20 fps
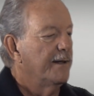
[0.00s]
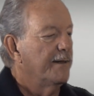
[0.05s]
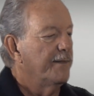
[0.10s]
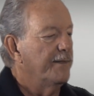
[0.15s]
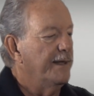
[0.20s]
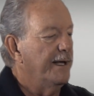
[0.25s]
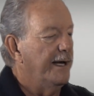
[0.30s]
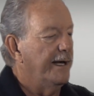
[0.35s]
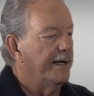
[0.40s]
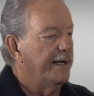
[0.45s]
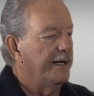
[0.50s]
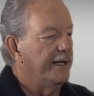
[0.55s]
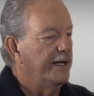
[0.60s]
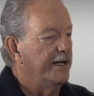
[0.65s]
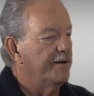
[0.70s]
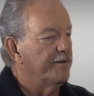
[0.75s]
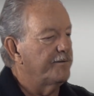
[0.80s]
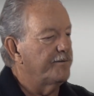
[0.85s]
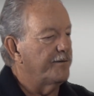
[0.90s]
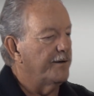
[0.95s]
that
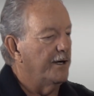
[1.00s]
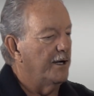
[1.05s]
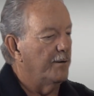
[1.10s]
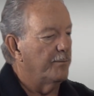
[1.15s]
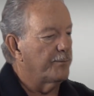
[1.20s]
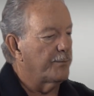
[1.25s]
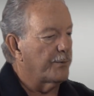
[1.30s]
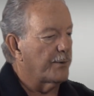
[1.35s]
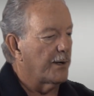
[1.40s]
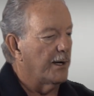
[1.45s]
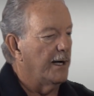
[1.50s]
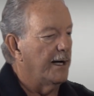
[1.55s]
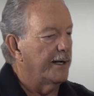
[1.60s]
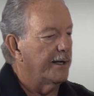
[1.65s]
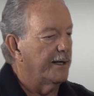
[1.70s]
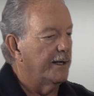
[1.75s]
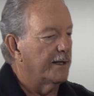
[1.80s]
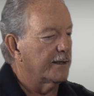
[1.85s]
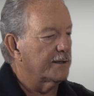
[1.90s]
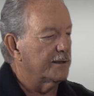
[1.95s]
if a
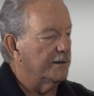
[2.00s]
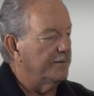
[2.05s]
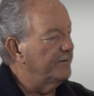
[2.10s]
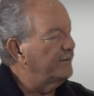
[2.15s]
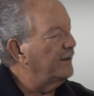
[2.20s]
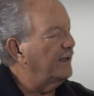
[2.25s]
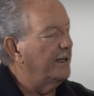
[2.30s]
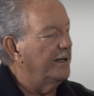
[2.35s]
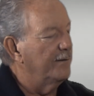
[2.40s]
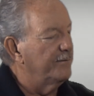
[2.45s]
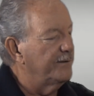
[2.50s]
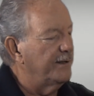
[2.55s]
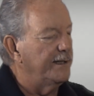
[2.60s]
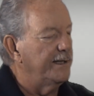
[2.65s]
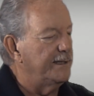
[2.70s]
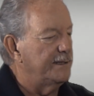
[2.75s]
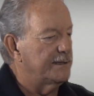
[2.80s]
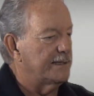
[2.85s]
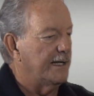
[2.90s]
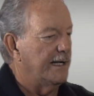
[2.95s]
product of
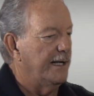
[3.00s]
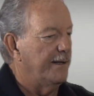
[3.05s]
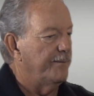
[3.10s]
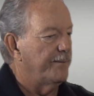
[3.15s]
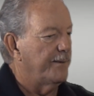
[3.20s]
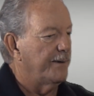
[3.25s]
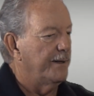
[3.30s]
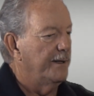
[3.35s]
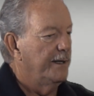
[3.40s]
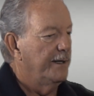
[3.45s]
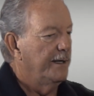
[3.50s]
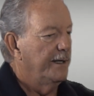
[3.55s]
any type